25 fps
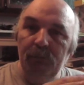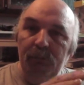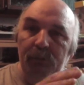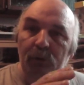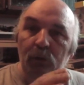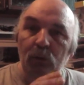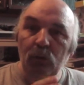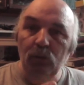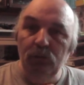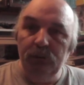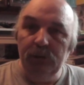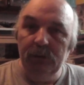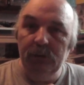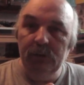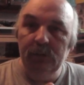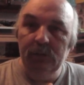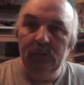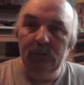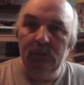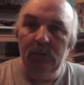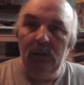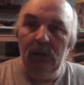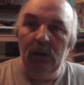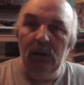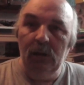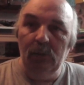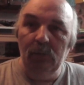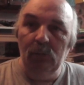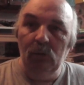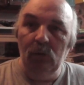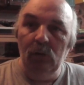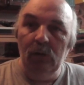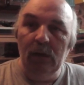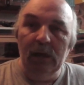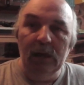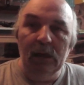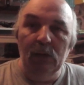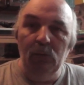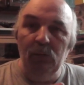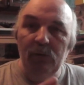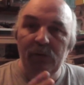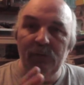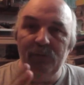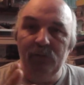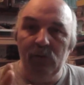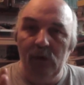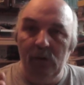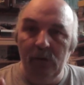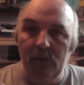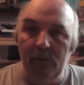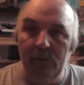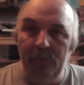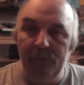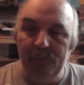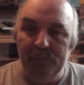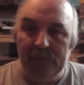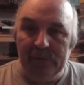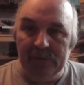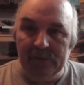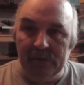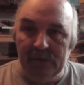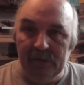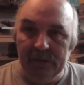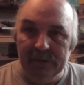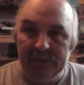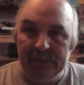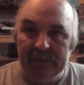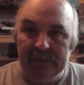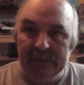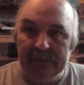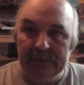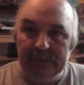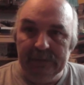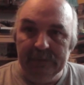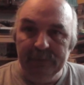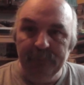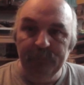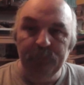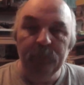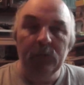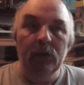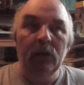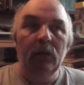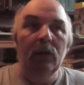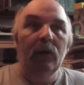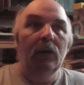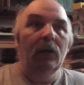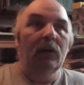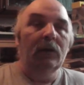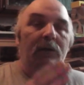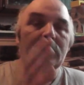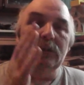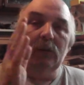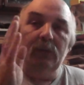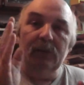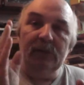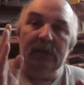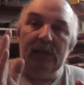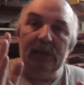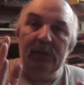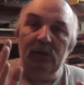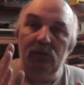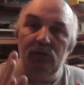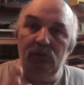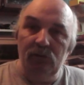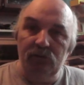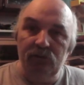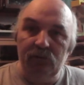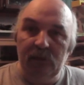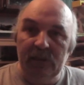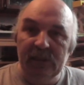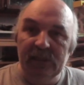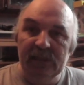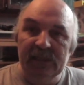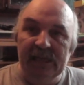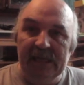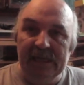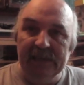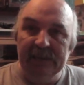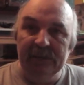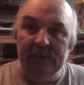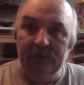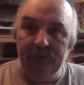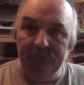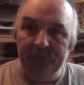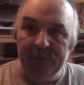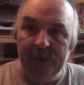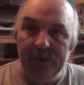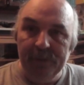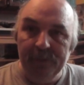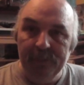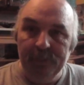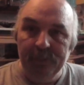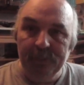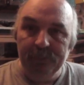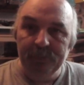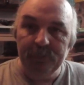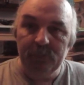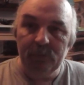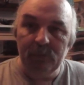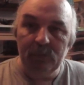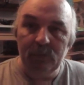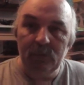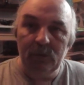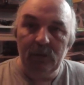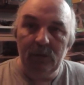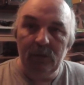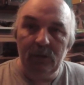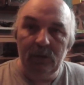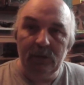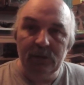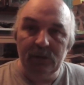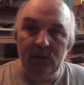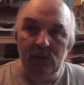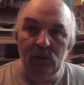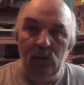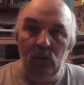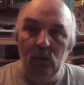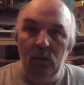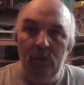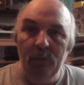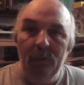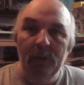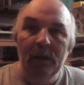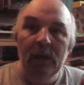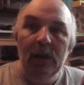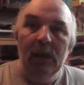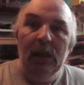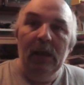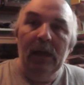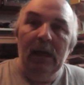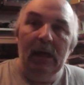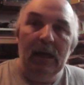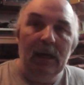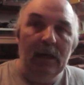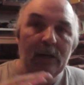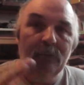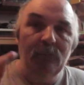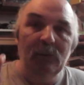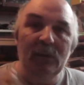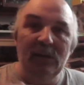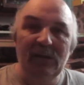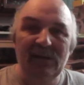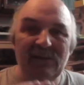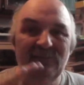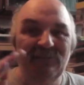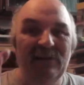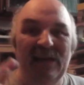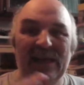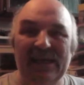pulled a lot more and I wouldn't have got the effect that I needed. So I've done a coarse grain sanding on it, as I call them, but it's